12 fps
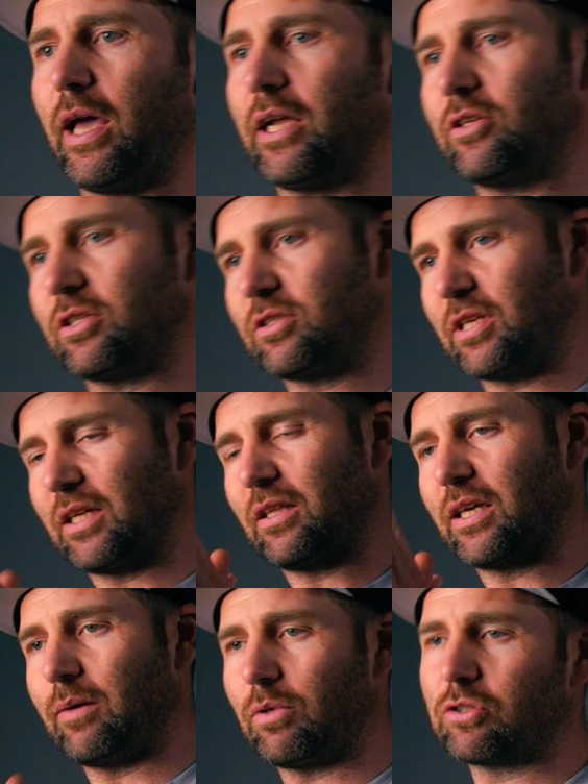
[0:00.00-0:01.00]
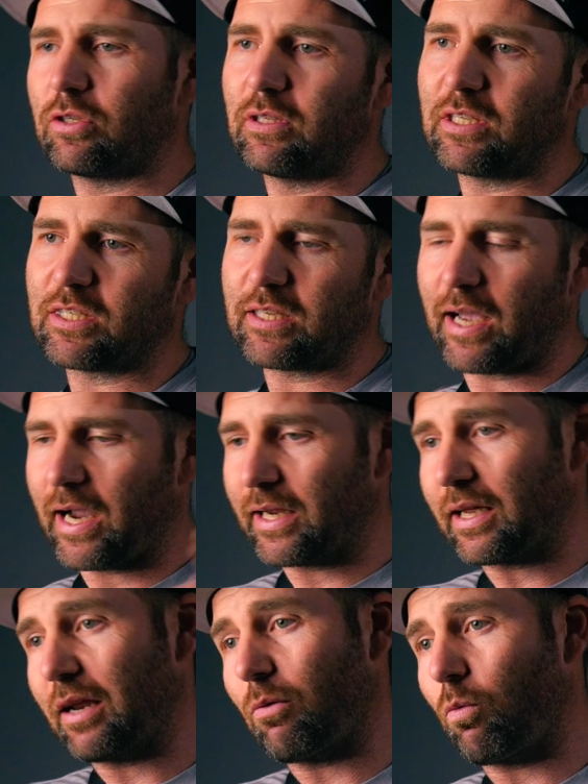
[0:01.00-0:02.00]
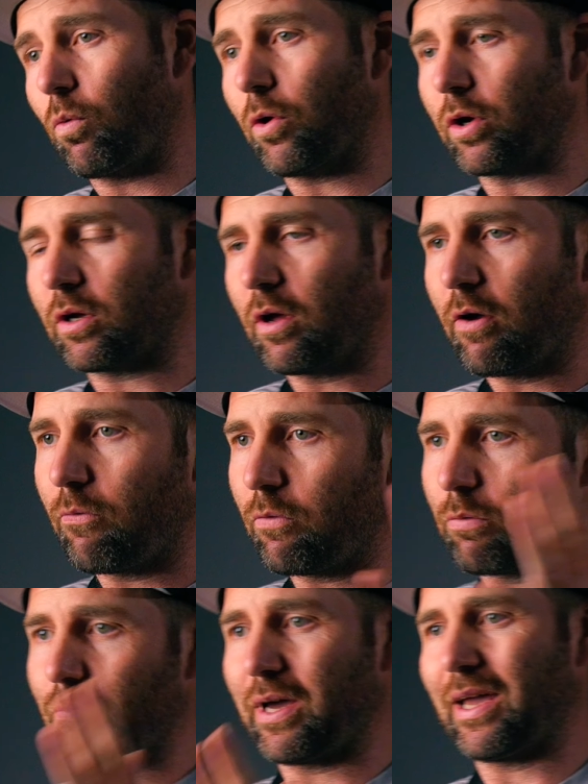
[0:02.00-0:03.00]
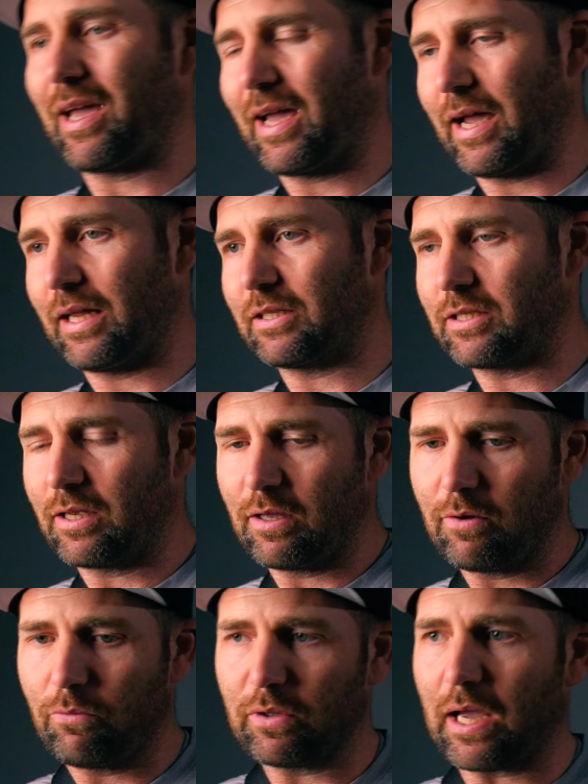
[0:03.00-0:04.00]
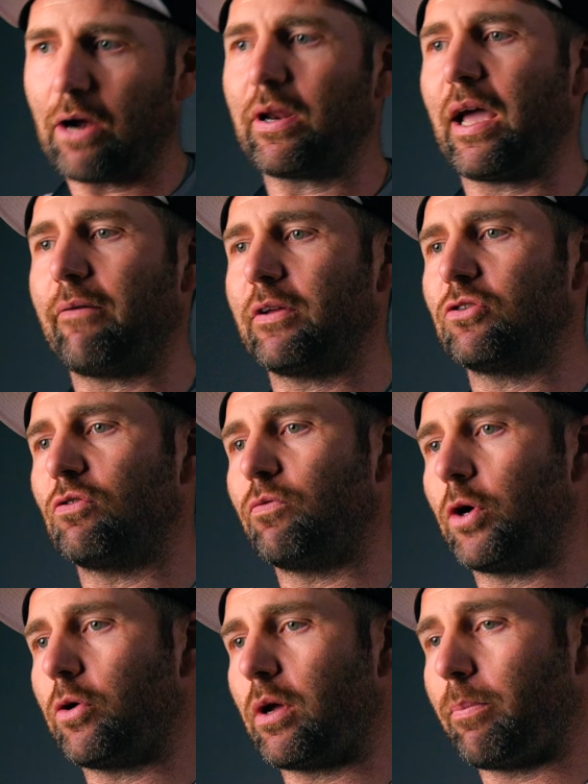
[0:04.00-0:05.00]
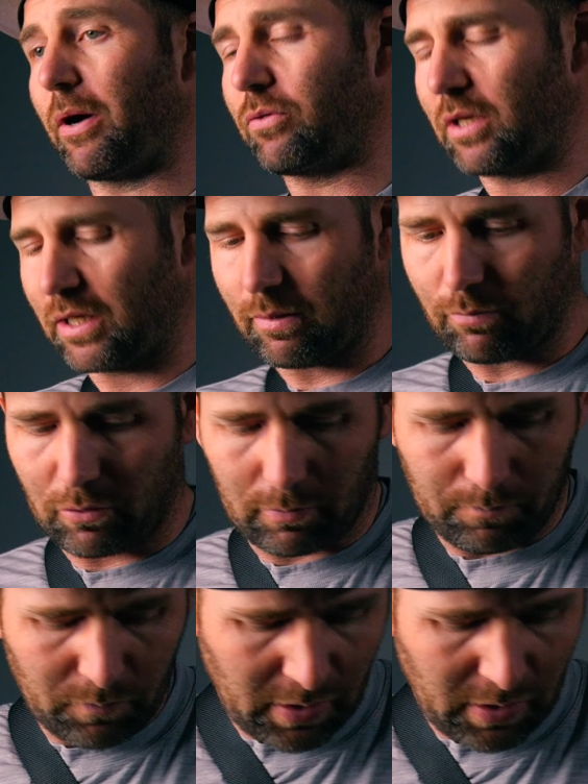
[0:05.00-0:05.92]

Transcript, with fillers: I can just take the gimbal to the side and work with my hands without having to worry about the gimbal.